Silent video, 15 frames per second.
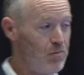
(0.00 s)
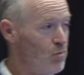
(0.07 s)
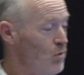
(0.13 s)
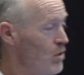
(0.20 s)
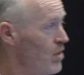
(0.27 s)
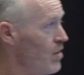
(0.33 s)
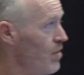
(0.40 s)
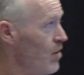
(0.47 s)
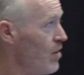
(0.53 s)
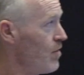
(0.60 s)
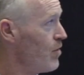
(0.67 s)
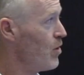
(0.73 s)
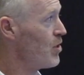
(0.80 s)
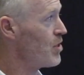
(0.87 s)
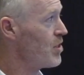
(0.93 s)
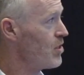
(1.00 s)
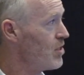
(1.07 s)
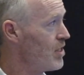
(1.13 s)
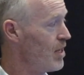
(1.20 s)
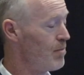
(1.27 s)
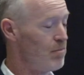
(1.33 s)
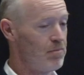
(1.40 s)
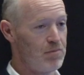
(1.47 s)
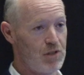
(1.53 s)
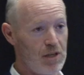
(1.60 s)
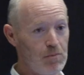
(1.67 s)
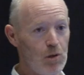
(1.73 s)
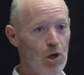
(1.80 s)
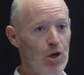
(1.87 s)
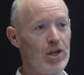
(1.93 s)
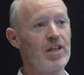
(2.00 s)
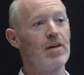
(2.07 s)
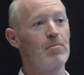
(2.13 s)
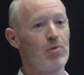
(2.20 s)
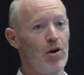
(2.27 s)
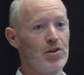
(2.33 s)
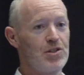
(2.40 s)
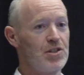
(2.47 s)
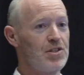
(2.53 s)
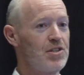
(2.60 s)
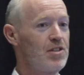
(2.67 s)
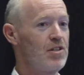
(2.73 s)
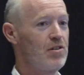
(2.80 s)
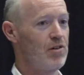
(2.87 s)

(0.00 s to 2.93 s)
One of the very first deep learning approaches